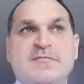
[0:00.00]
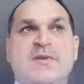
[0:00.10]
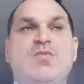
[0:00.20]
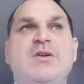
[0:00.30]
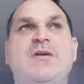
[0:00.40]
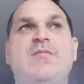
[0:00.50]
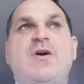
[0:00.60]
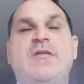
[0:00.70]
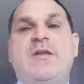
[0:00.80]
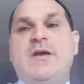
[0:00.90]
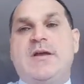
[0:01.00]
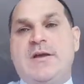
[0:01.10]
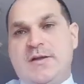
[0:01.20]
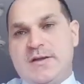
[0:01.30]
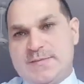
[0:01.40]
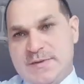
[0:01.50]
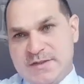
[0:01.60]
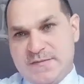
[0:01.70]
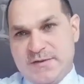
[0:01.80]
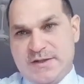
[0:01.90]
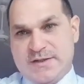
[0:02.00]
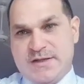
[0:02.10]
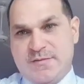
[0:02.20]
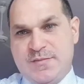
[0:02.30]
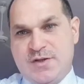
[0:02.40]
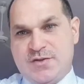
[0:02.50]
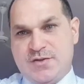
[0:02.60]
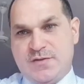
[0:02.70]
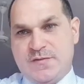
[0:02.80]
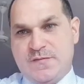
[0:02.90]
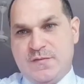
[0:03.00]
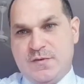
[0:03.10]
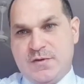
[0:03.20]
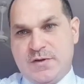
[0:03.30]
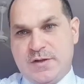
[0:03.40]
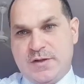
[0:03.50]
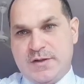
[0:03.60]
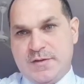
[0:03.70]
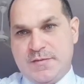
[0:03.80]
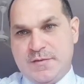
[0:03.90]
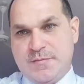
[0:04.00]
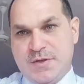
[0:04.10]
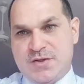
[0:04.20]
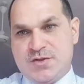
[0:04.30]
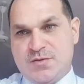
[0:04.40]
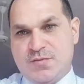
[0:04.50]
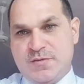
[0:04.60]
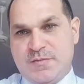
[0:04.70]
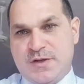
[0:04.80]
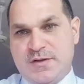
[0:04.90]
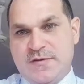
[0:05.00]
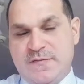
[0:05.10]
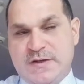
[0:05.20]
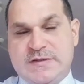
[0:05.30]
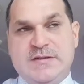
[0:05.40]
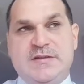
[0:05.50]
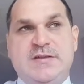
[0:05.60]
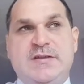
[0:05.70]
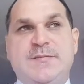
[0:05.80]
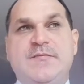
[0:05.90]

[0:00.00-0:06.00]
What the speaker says: what about the specific examination for patient with male infertility?